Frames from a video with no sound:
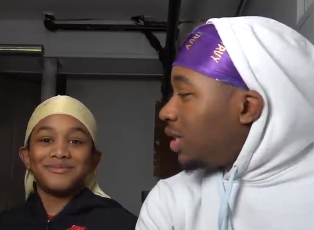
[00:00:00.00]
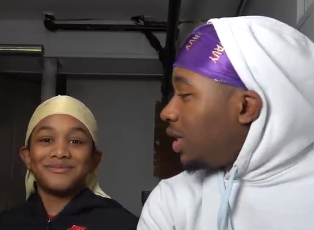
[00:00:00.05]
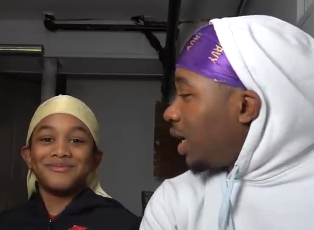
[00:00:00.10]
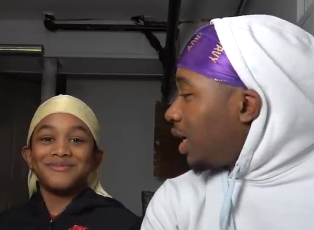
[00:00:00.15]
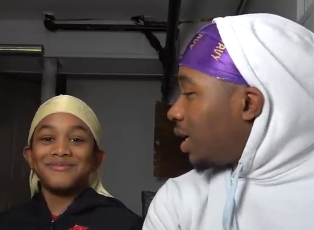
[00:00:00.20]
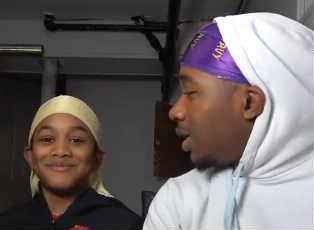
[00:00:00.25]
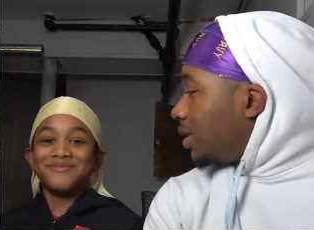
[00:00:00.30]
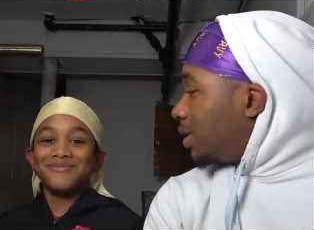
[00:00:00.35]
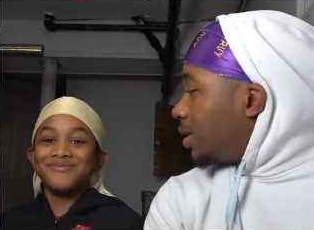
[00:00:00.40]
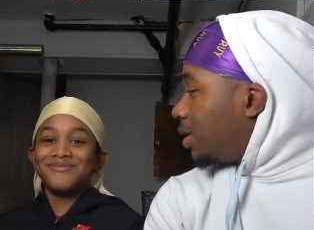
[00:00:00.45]

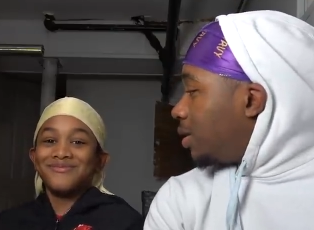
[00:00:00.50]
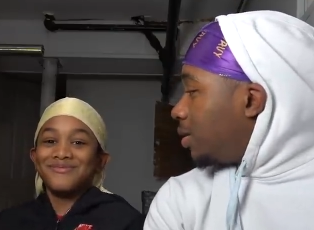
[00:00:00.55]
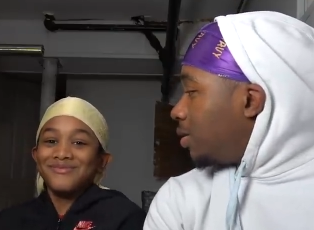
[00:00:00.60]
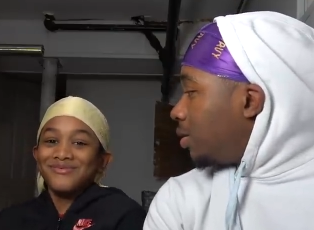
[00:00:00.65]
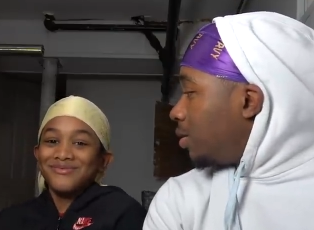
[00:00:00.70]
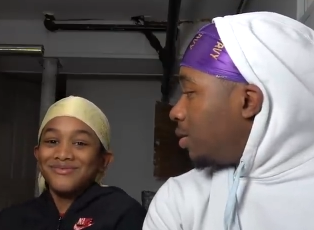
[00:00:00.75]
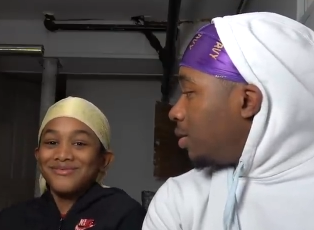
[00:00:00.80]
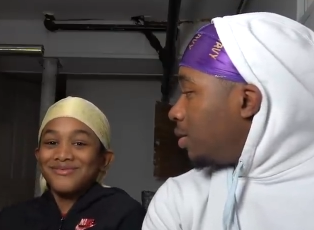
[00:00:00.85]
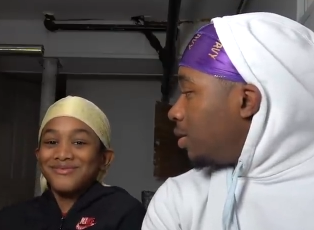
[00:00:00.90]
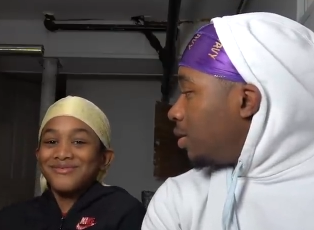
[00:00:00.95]
Speaker 1: seconds.
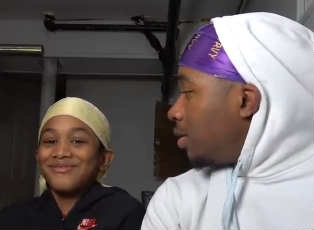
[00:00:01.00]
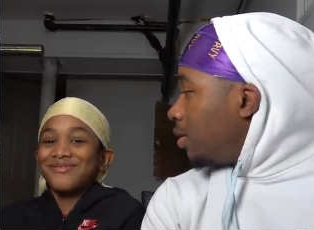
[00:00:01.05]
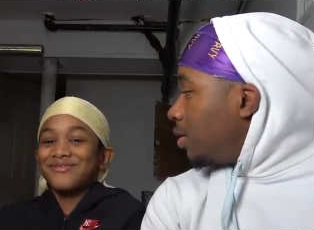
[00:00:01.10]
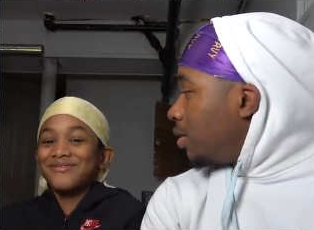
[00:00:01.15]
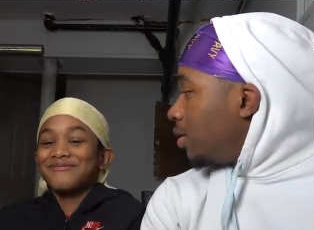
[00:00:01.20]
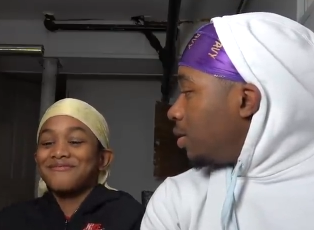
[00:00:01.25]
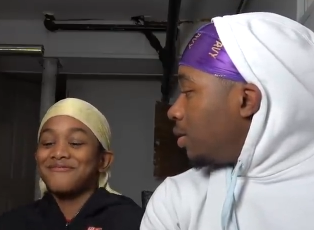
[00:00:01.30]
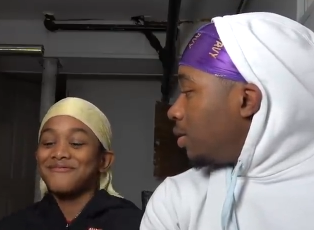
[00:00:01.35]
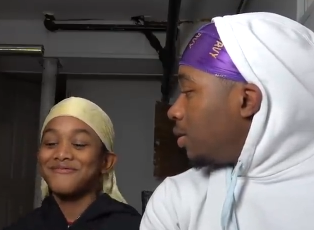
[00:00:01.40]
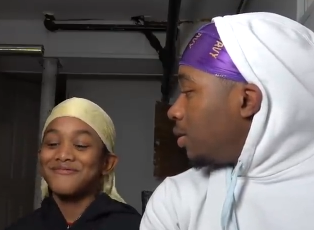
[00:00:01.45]

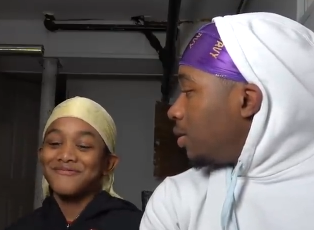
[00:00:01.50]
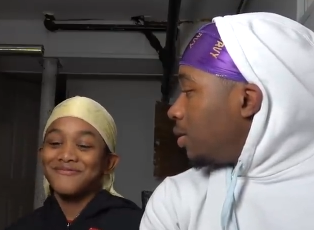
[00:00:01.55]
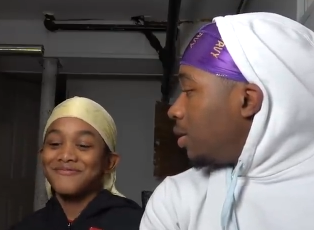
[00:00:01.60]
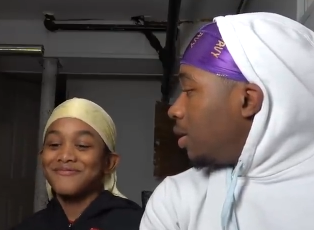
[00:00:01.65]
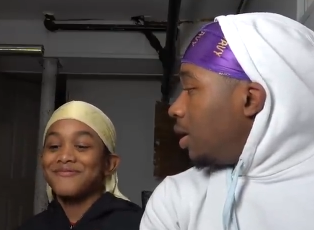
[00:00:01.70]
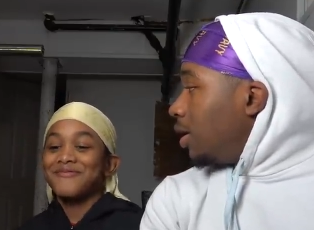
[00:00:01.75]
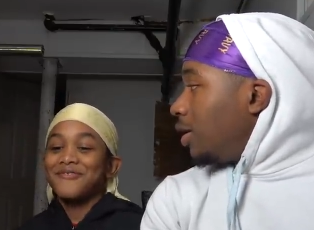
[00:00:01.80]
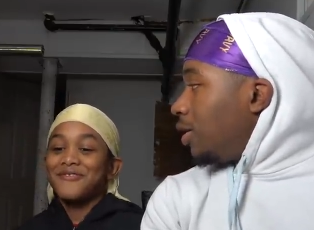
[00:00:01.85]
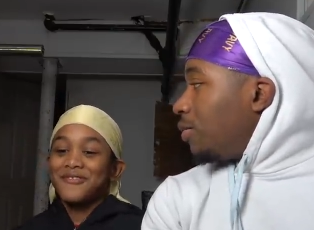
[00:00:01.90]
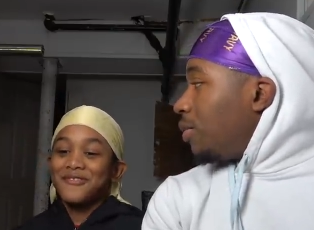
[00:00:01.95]

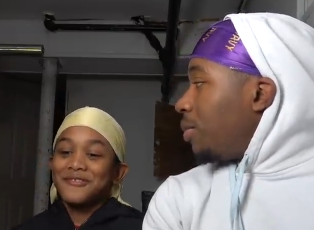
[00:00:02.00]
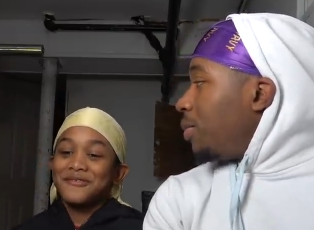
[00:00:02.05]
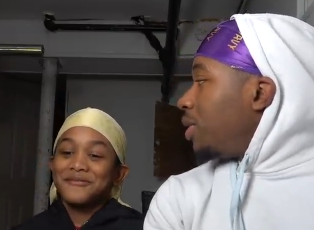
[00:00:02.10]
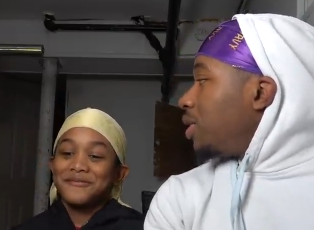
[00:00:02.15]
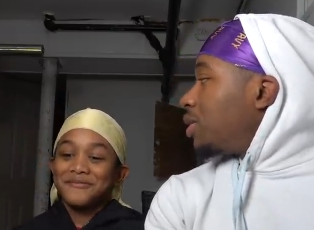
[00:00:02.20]
Don't let me